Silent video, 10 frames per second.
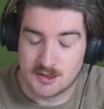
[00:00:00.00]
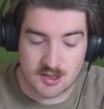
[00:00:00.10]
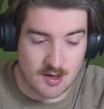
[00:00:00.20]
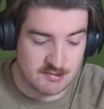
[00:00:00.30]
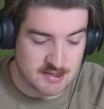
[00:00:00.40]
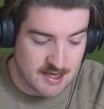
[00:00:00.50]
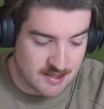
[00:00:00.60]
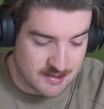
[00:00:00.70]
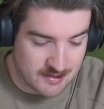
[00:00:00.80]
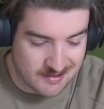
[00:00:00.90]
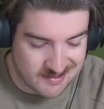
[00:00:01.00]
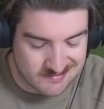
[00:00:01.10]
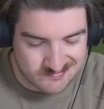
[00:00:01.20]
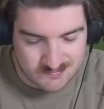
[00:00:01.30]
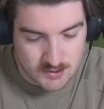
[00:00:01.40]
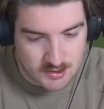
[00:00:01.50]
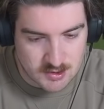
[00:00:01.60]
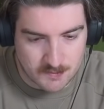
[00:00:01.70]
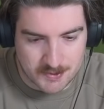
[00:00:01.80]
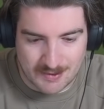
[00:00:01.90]
So I was like, yeah.
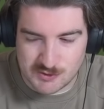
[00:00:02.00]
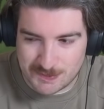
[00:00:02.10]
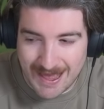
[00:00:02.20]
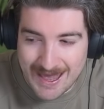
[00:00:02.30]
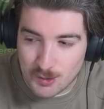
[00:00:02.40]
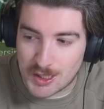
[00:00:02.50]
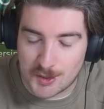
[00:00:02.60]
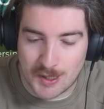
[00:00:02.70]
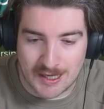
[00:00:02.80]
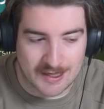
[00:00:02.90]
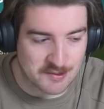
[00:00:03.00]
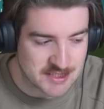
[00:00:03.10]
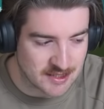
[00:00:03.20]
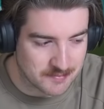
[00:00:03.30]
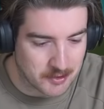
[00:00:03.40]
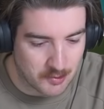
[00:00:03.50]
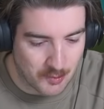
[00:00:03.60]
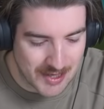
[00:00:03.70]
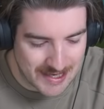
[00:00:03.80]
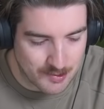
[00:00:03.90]
So, but I was playing really well, like I was hitting the ball
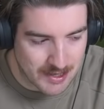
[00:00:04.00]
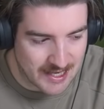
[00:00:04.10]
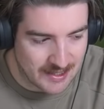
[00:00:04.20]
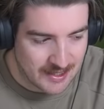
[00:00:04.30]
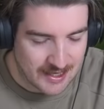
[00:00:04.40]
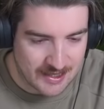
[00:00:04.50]
really well.